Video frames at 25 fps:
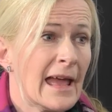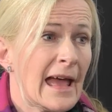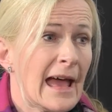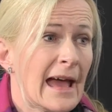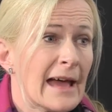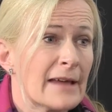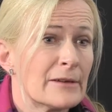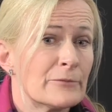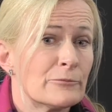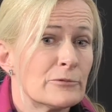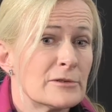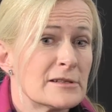
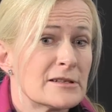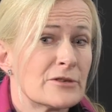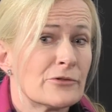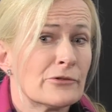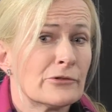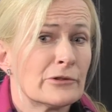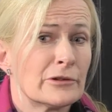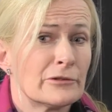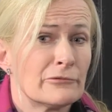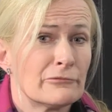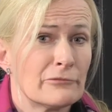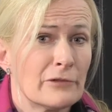and was
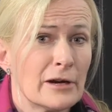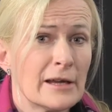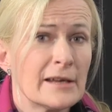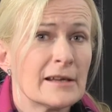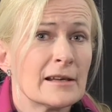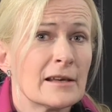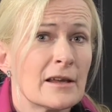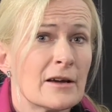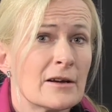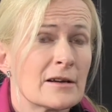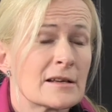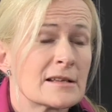going right
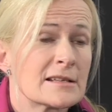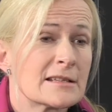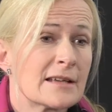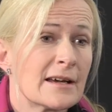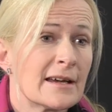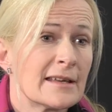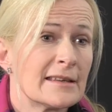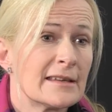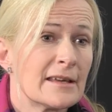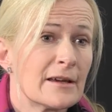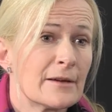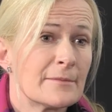
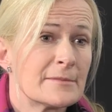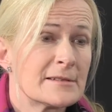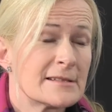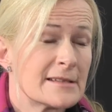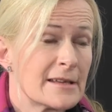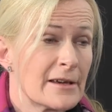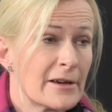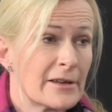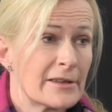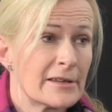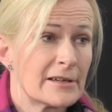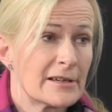alongside the
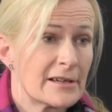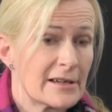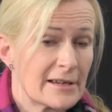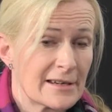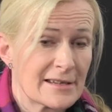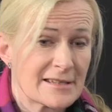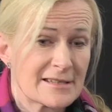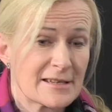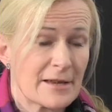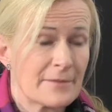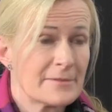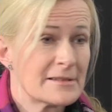other
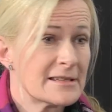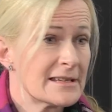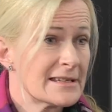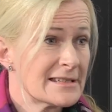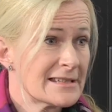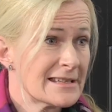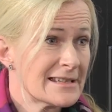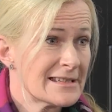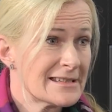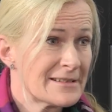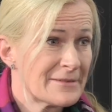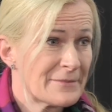
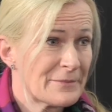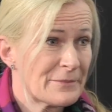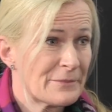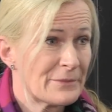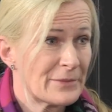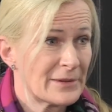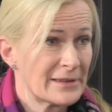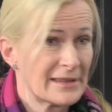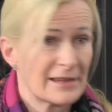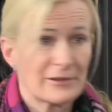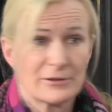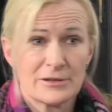substances,
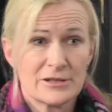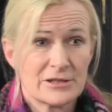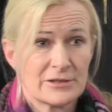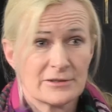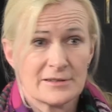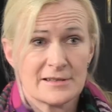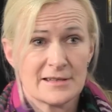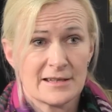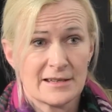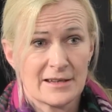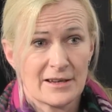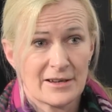but they were
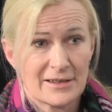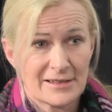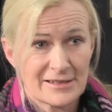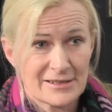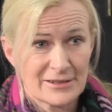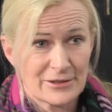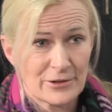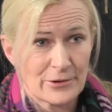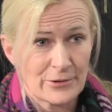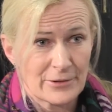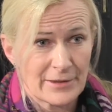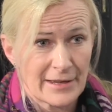choosing not to
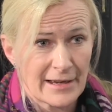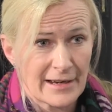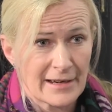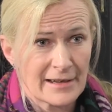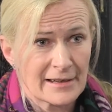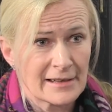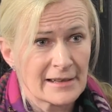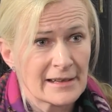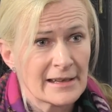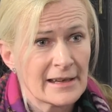go there.